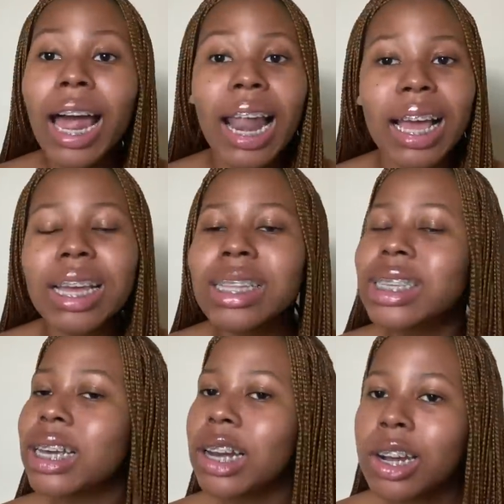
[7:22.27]
like,
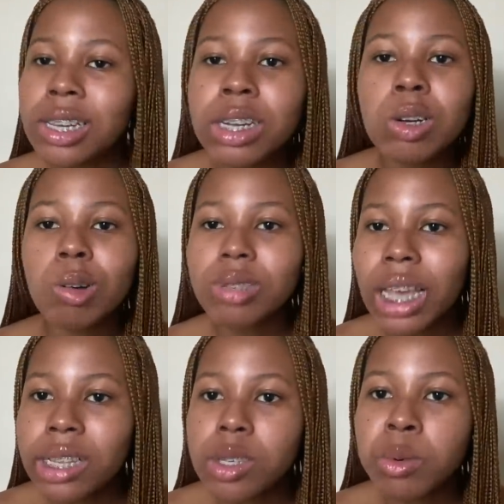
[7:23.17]
there's a lot that goes
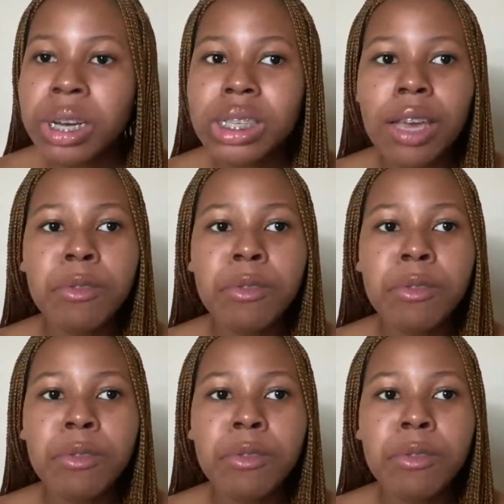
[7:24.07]
into it.